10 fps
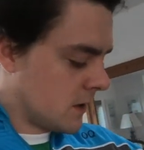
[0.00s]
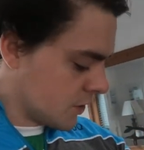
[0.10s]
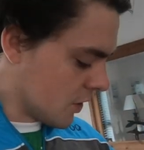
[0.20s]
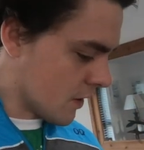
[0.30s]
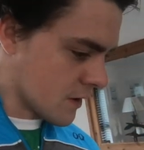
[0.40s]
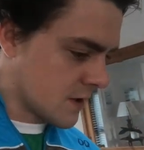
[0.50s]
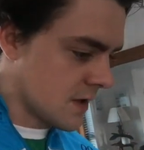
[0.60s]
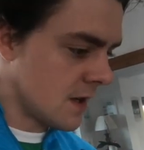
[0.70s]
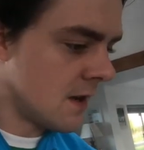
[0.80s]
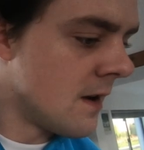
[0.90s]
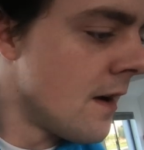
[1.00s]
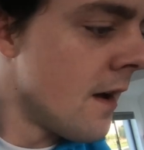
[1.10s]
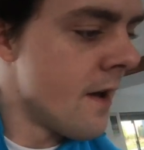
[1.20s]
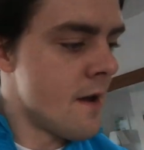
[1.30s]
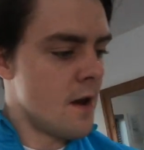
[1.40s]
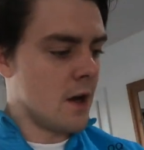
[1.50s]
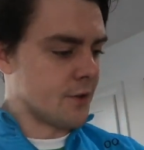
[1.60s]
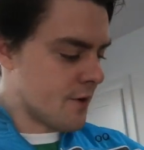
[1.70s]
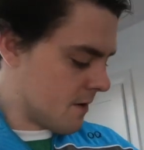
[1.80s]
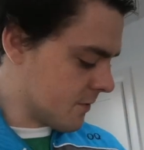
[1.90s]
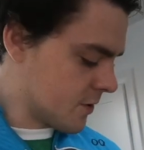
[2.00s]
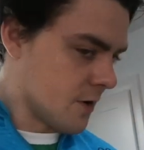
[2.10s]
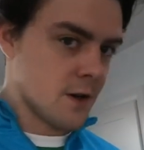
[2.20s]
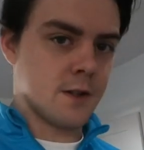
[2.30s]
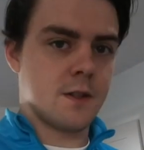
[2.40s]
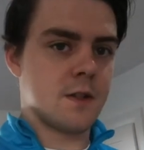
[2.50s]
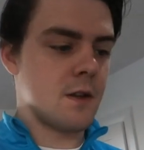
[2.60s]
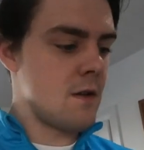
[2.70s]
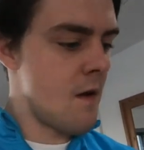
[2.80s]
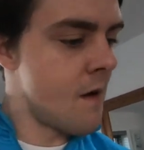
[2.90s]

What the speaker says: Shorts, Under Armour shorts,